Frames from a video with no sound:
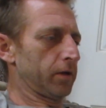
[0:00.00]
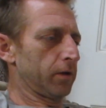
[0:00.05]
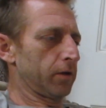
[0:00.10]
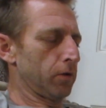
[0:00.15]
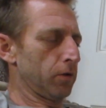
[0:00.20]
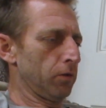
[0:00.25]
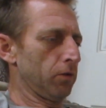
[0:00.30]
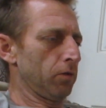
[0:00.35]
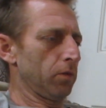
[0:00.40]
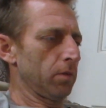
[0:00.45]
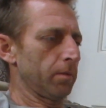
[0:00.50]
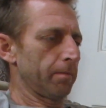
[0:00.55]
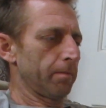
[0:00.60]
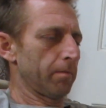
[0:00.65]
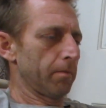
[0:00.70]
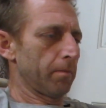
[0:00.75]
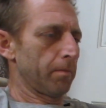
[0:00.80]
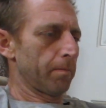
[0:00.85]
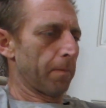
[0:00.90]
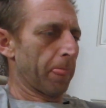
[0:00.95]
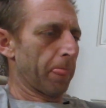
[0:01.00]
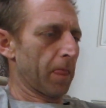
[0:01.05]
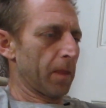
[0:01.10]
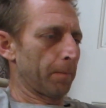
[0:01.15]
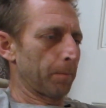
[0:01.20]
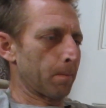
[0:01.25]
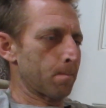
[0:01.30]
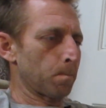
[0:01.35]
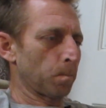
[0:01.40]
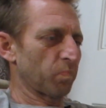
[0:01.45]
two
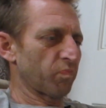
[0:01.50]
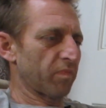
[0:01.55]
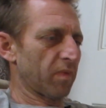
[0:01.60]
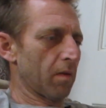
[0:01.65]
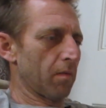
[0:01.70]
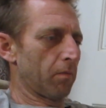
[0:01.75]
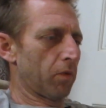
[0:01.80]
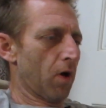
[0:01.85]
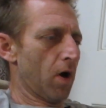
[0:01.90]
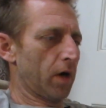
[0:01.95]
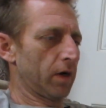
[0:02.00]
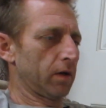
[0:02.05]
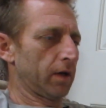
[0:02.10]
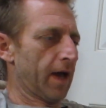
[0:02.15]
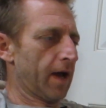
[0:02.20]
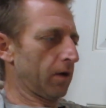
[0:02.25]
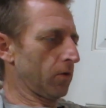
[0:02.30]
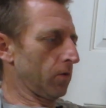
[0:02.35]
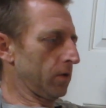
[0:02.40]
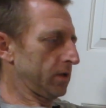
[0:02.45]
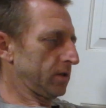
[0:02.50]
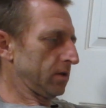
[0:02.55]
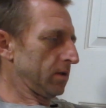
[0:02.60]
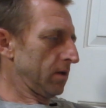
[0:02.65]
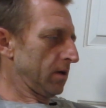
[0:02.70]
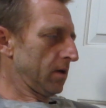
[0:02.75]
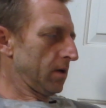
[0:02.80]
broad categories.